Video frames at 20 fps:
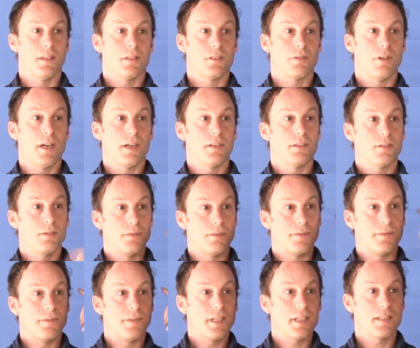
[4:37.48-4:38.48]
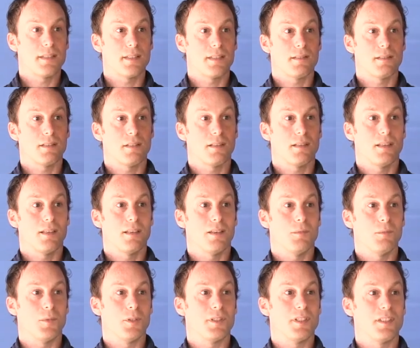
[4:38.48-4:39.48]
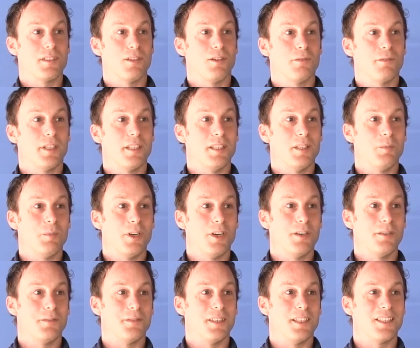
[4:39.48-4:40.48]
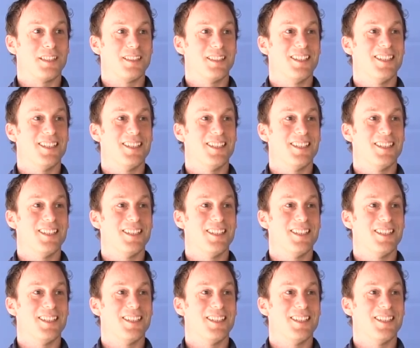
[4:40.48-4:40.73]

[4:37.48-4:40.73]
Trying to fix what is already perfect.